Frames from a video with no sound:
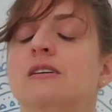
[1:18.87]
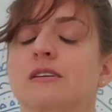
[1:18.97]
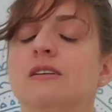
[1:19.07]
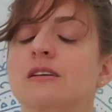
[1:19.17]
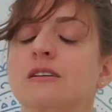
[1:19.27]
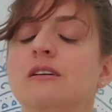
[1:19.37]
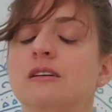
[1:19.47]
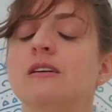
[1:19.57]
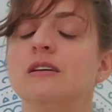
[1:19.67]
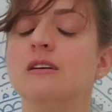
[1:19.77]

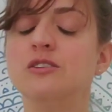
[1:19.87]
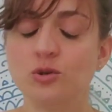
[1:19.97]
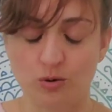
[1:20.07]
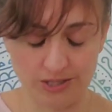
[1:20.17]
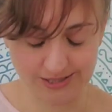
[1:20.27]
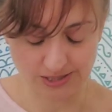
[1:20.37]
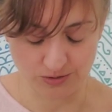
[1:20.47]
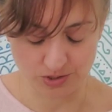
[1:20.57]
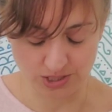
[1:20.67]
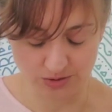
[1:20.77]
Uh, Taurus
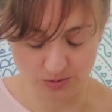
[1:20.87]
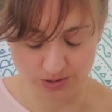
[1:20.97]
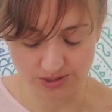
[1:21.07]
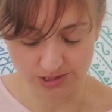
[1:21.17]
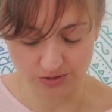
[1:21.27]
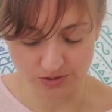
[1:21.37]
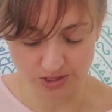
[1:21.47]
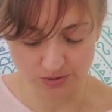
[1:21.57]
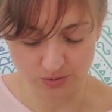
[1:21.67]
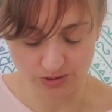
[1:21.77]
energy, Taurus
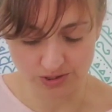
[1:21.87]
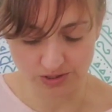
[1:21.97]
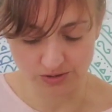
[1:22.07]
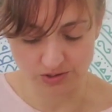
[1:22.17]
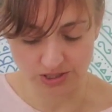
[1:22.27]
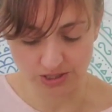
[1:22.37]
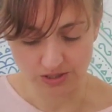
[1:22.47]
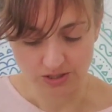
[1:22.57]
energy, Taurus energy.